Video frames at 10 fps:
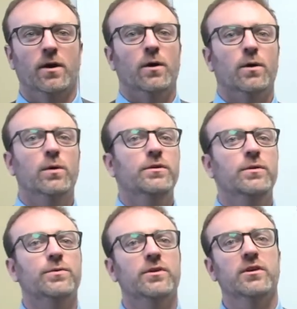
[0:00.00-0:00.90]
Who do
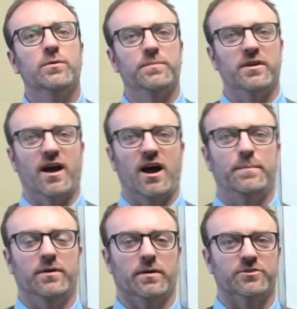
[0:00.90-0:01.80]
you think would be
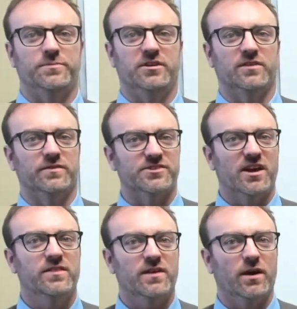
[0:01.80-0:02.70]
happier to be given
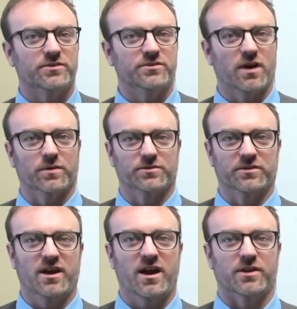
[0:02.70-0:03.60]
$10,000 in
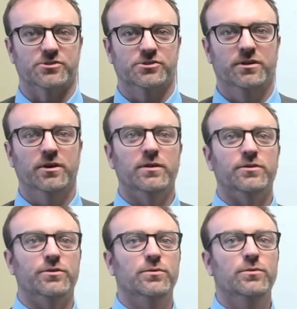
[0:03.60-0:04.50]
cash?
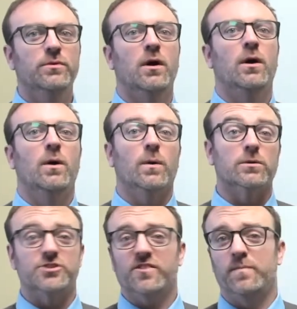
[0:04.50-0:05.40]
You or
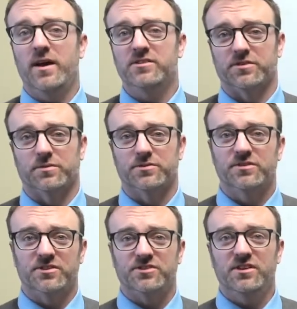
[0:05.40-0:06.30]
Jeff Bezos,
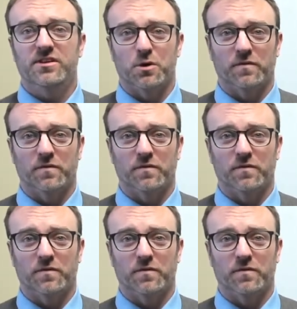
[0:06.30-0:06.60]
the CEO of